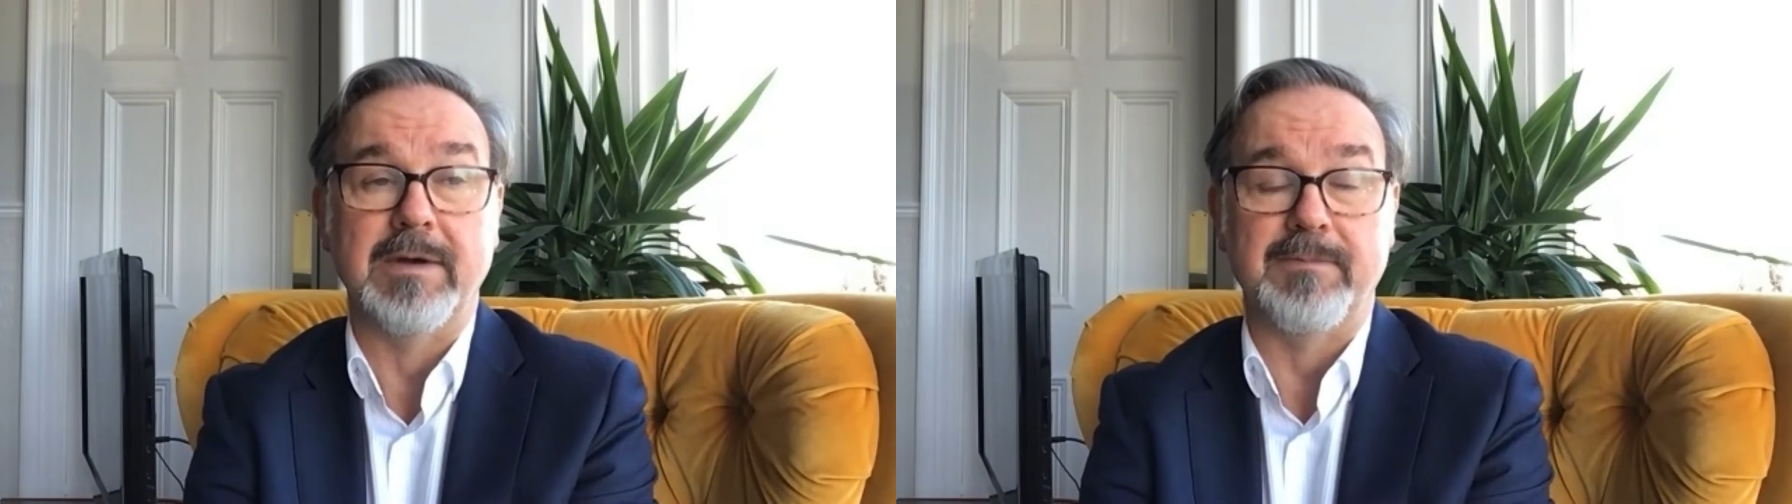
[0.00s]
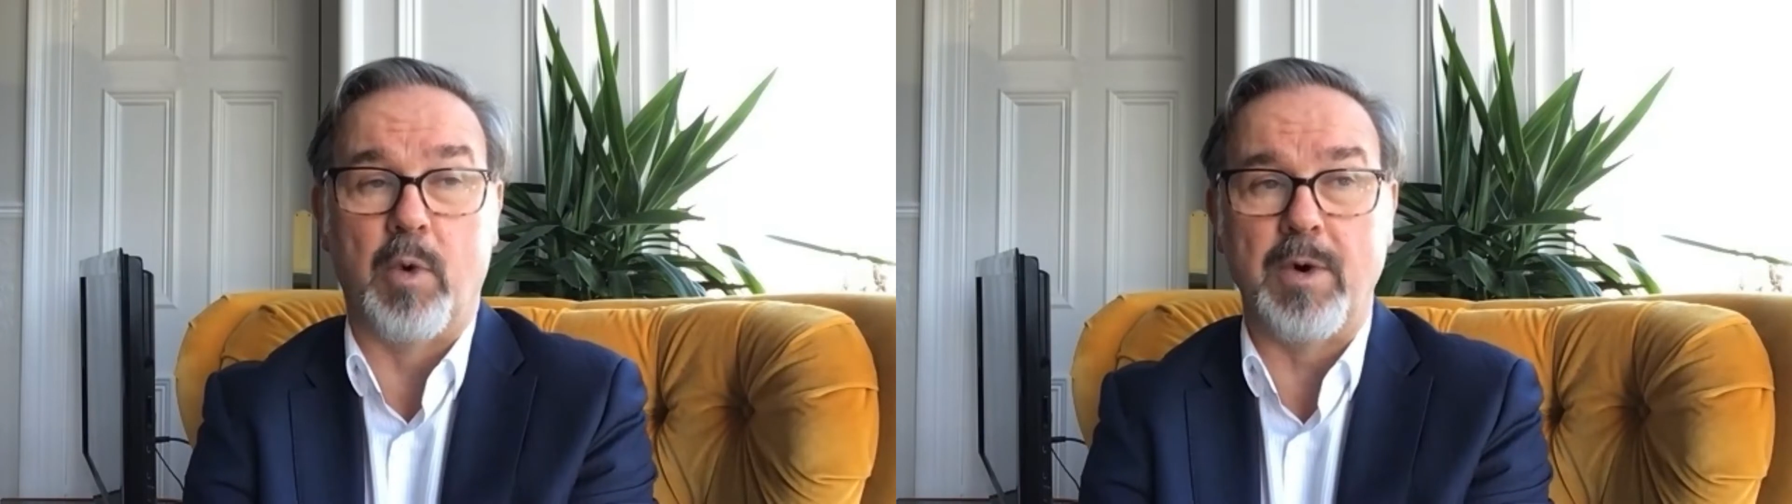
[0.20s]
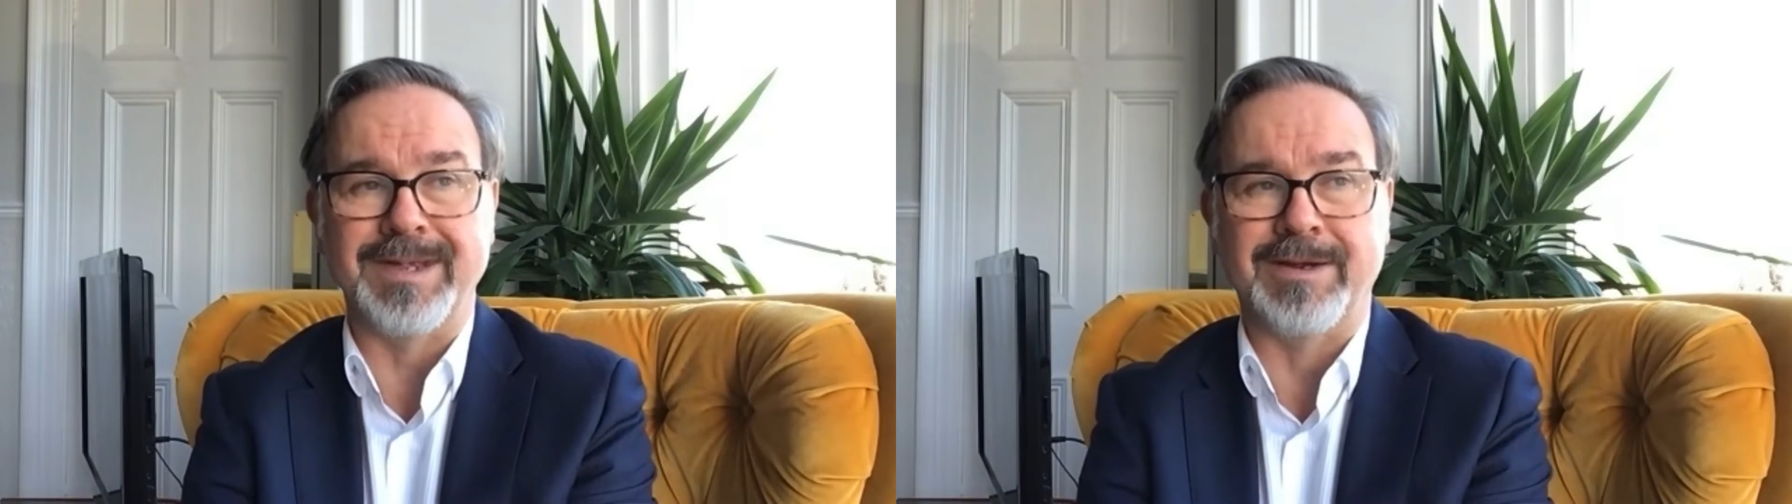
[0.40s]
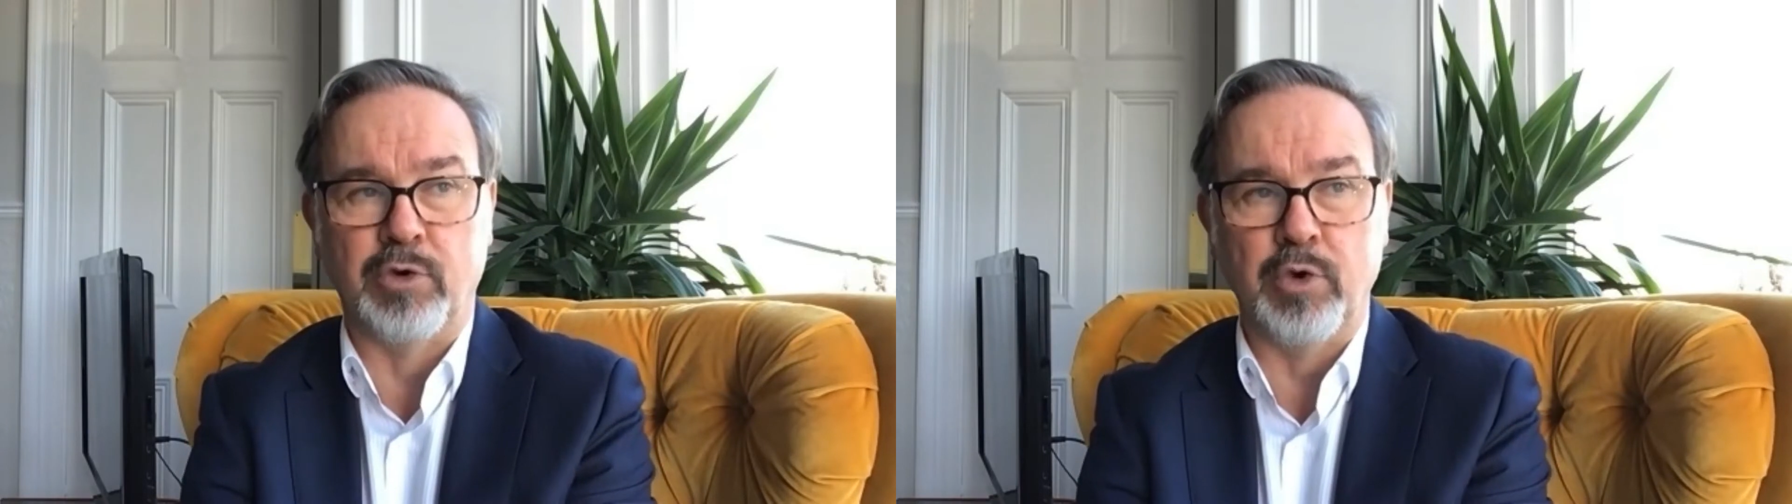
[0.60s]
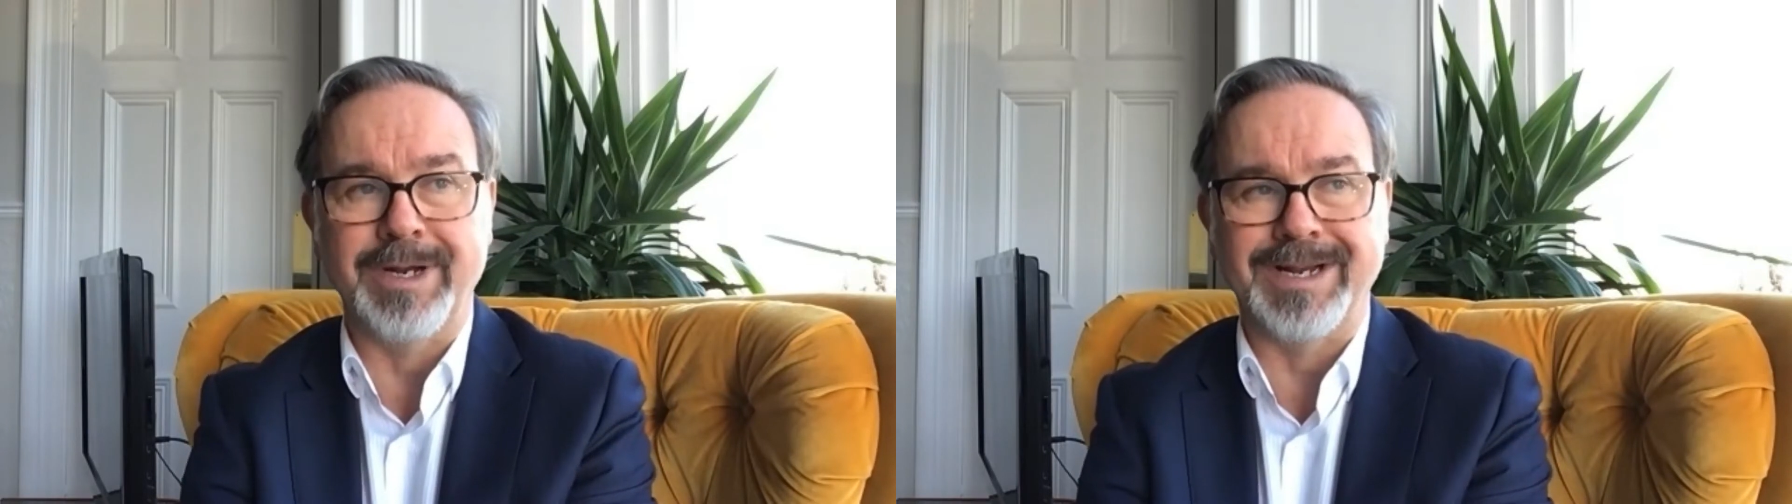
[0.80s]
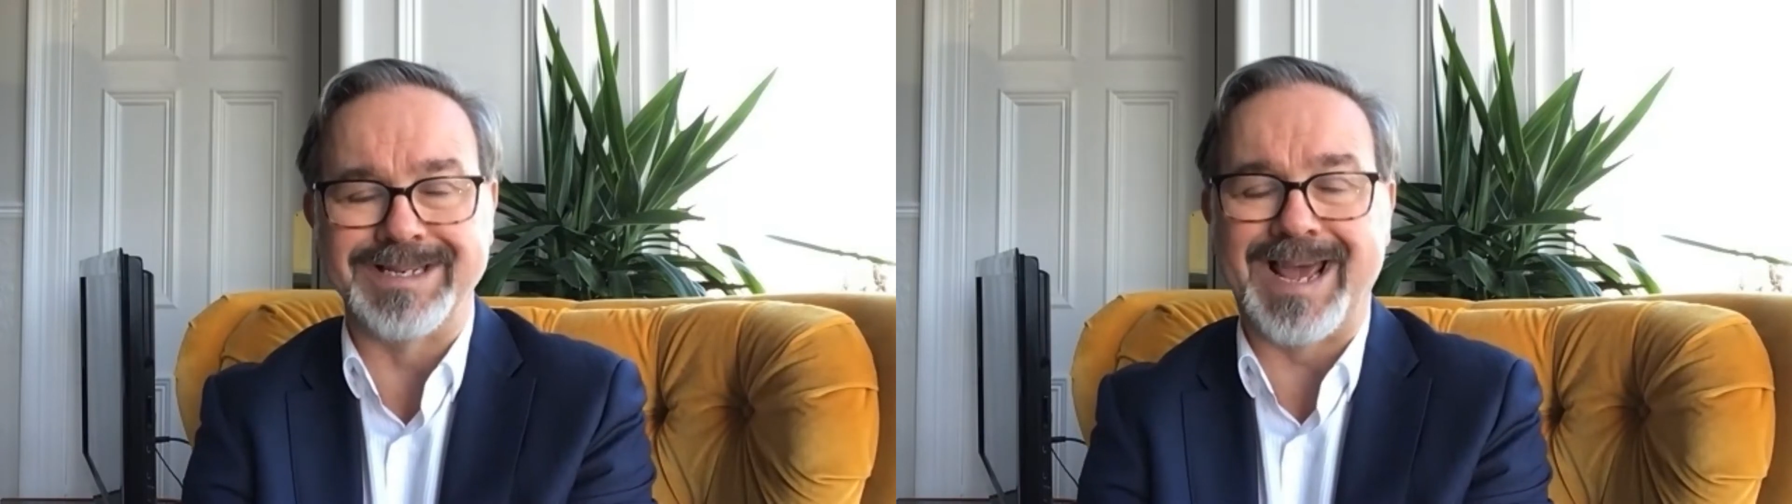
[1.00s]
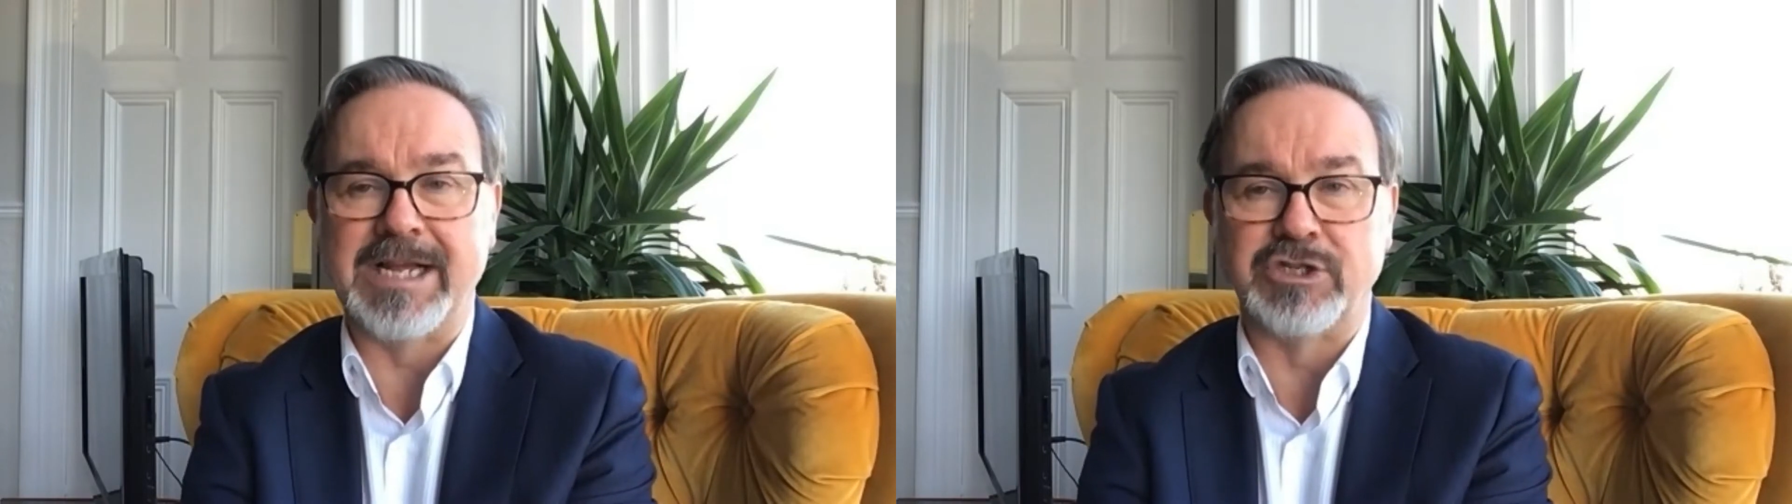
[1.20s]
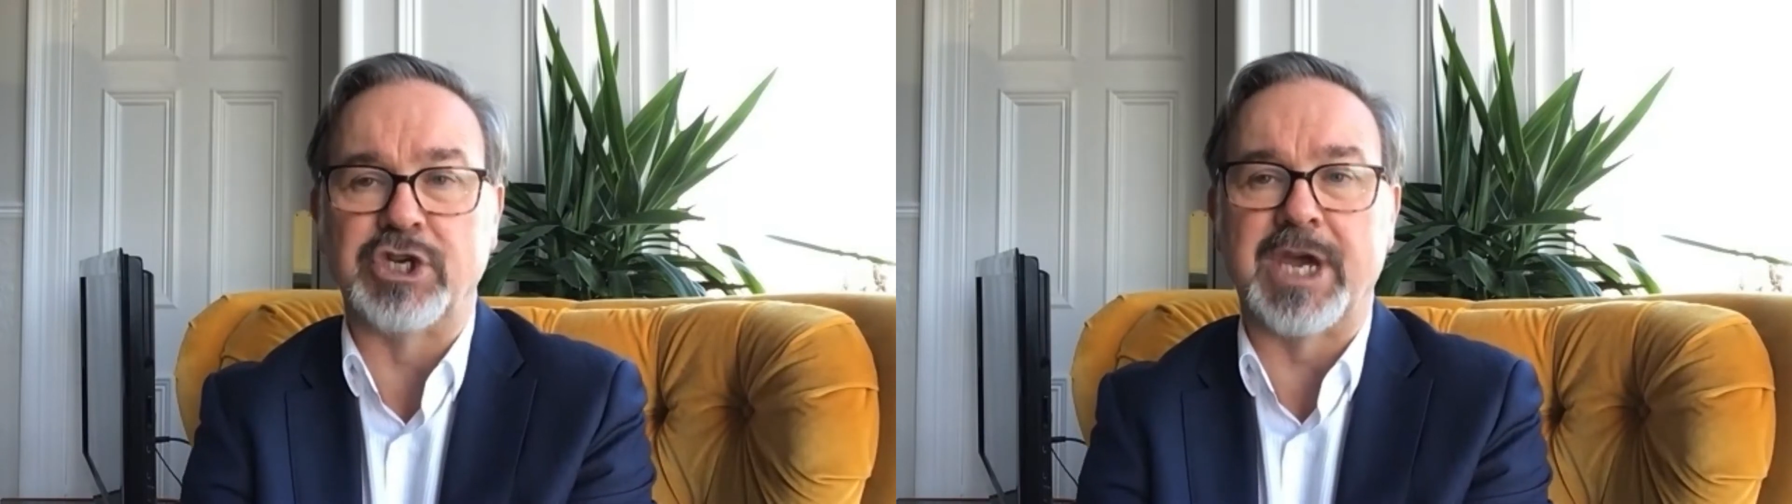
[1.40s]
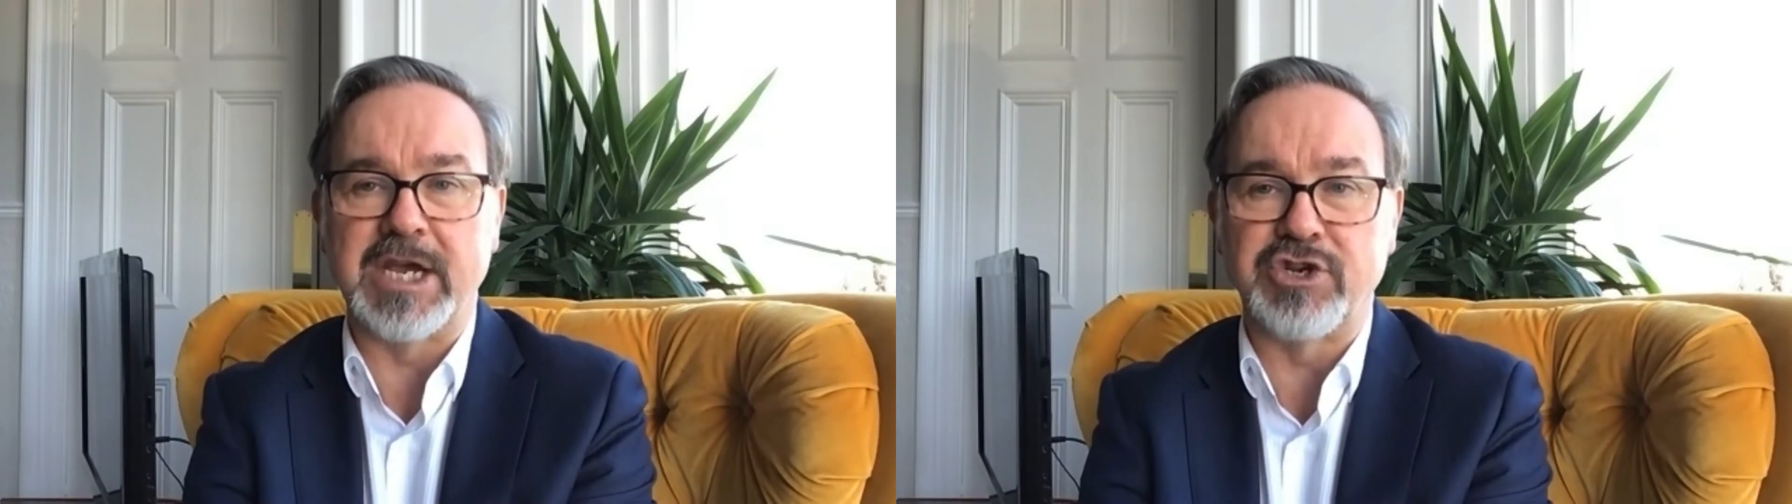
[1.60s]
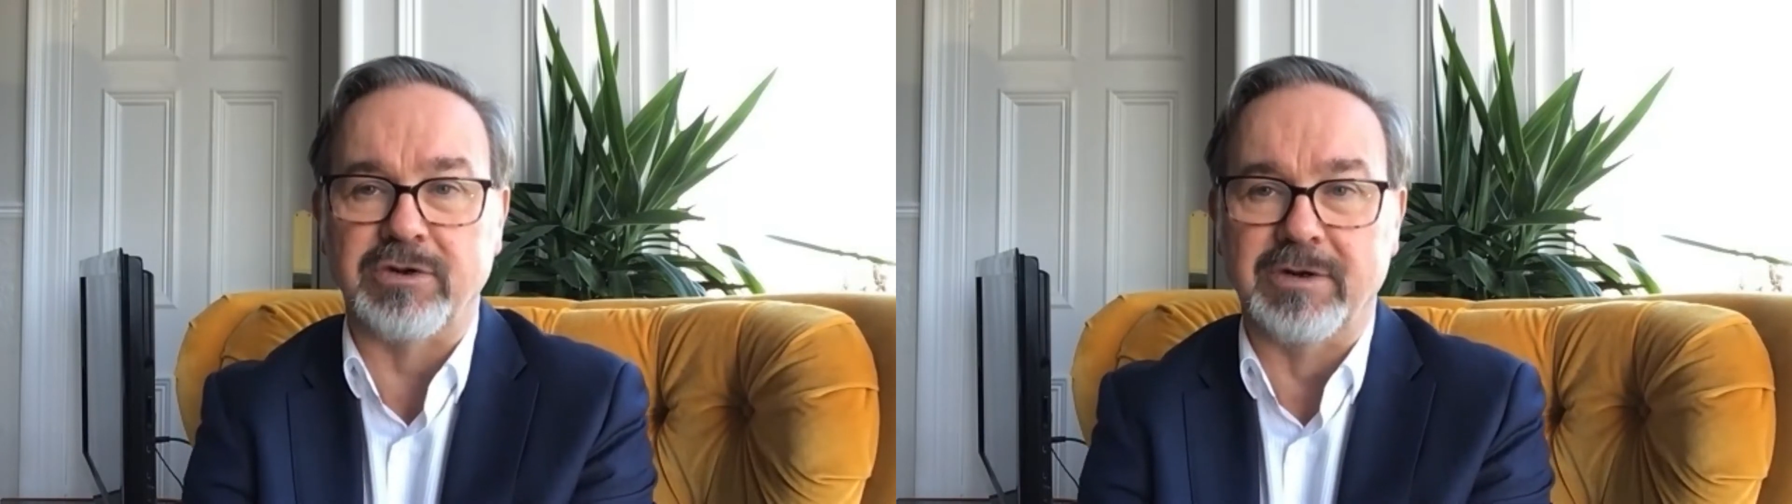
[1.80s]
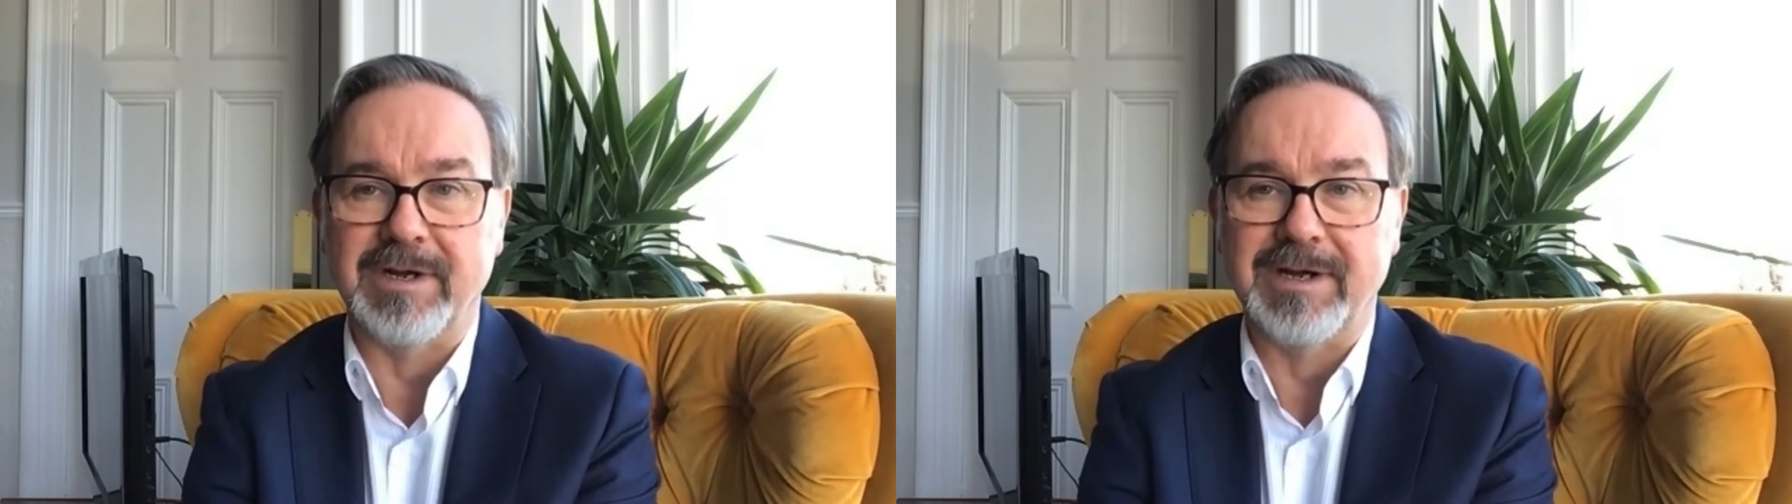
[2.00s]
But what they do need is education